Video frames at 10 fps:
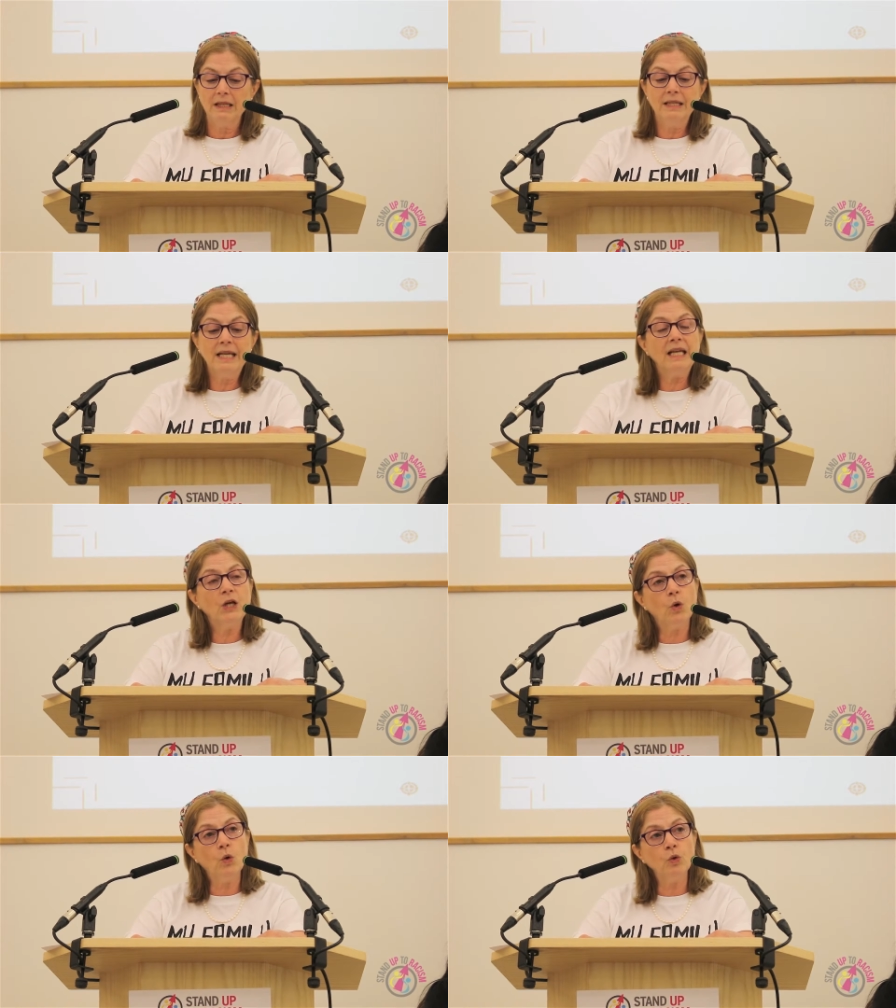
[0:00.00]

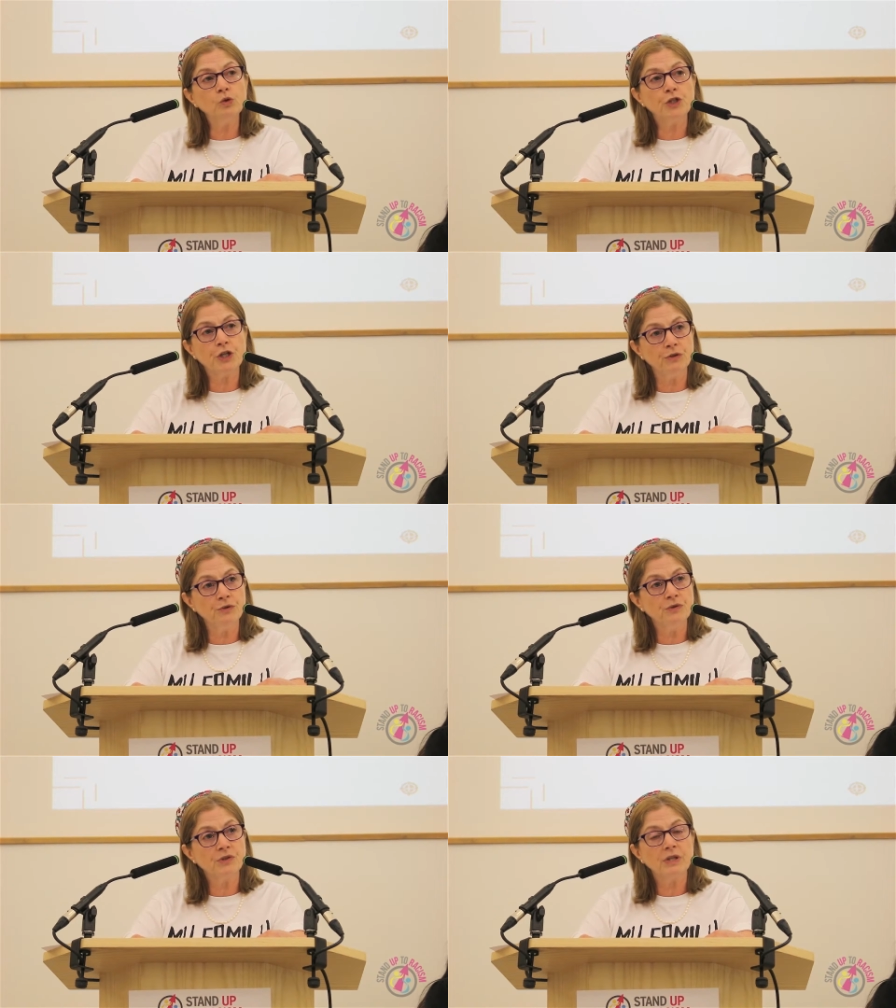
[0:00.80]
Nearly all
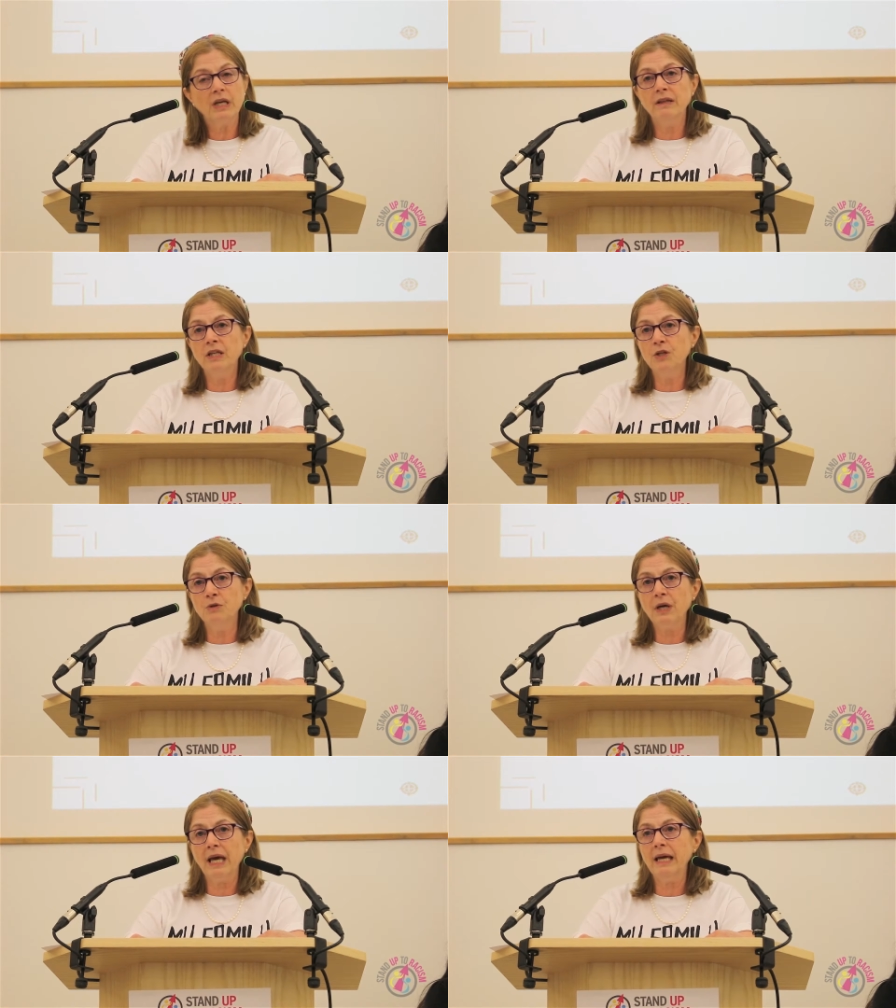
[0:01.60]
Jews in the
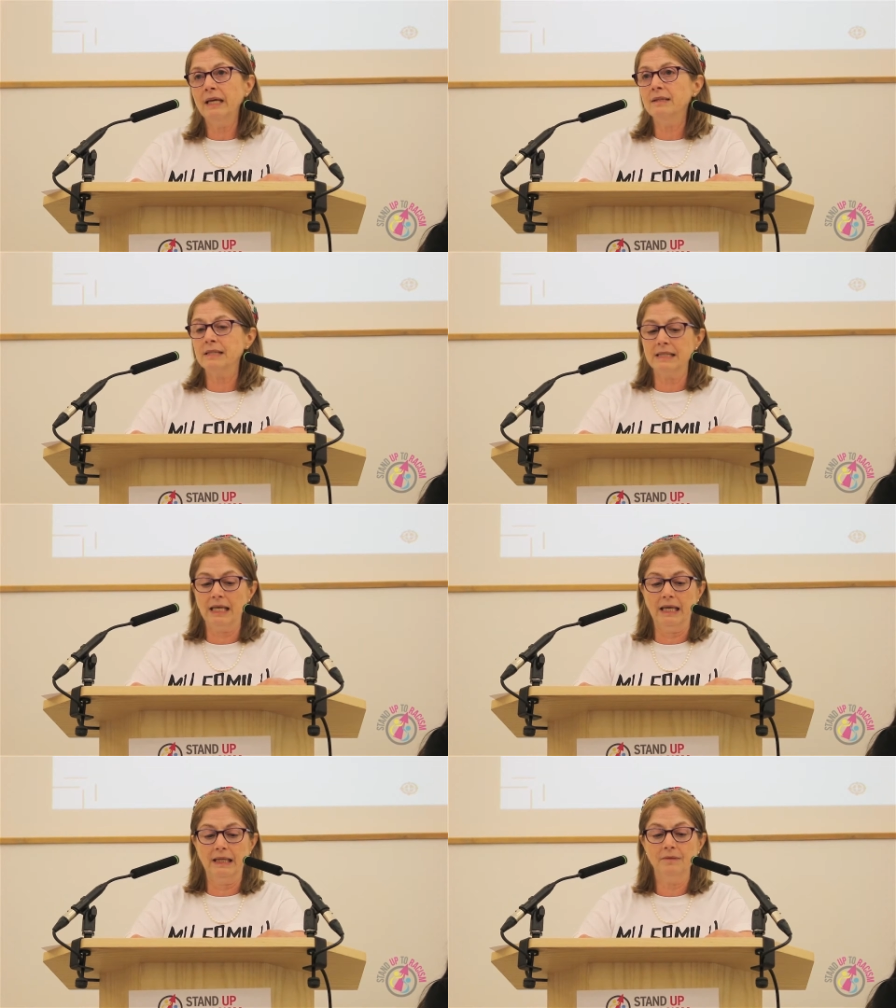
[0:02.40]
UK
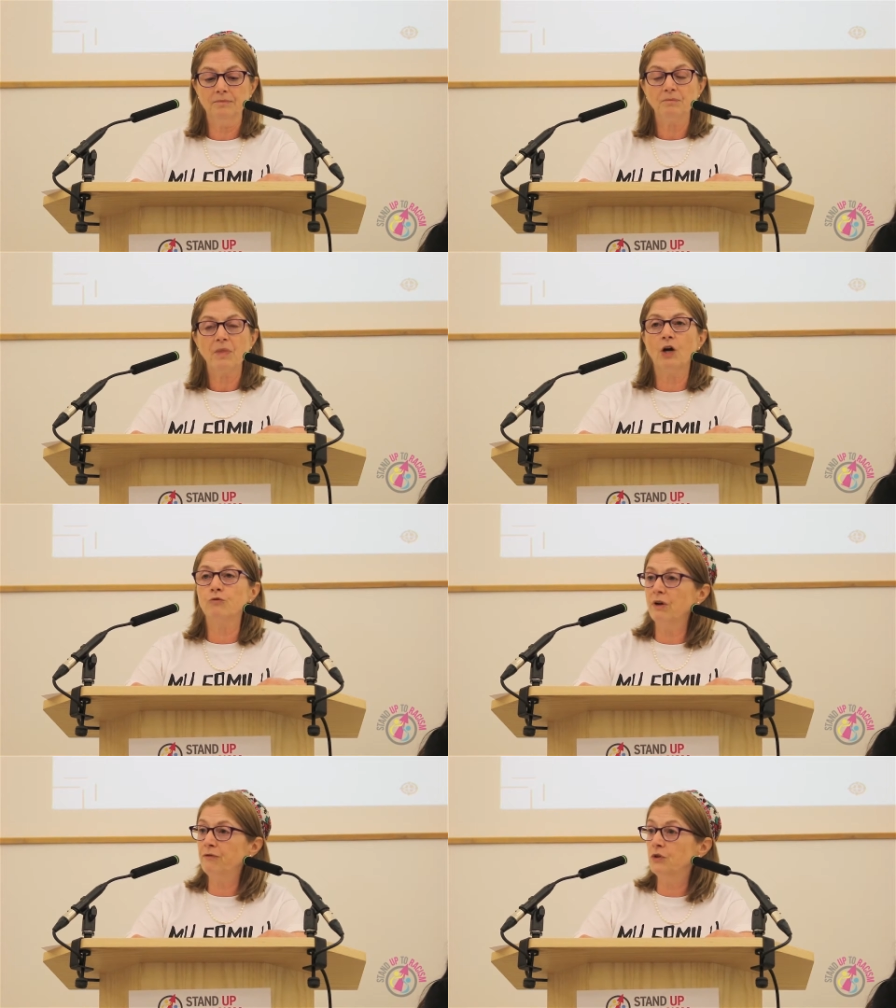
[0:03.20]
today are
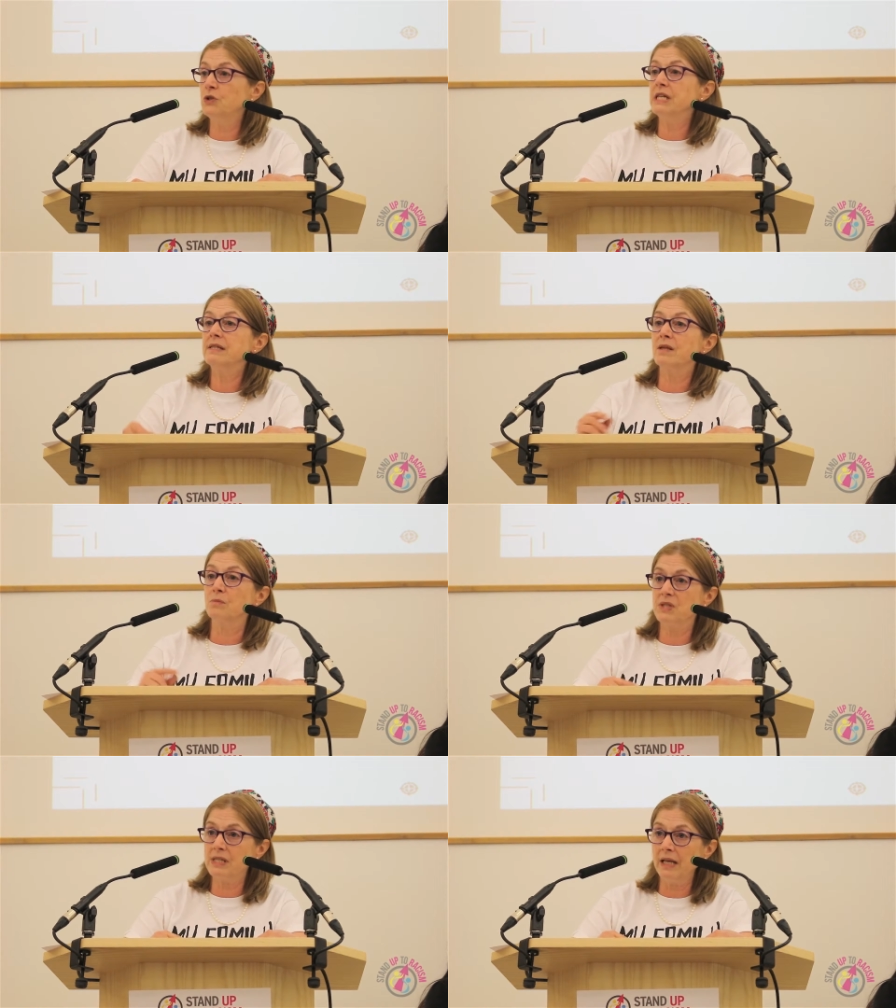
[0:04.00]
refugees
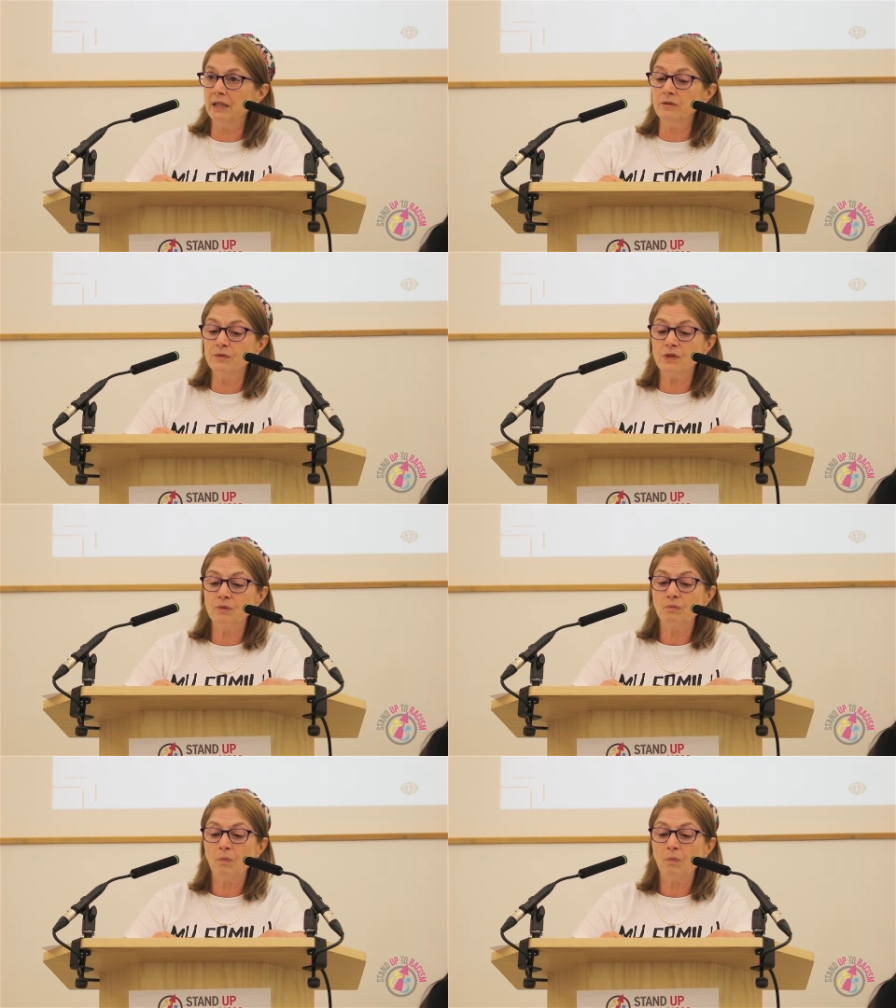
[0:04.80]
themselves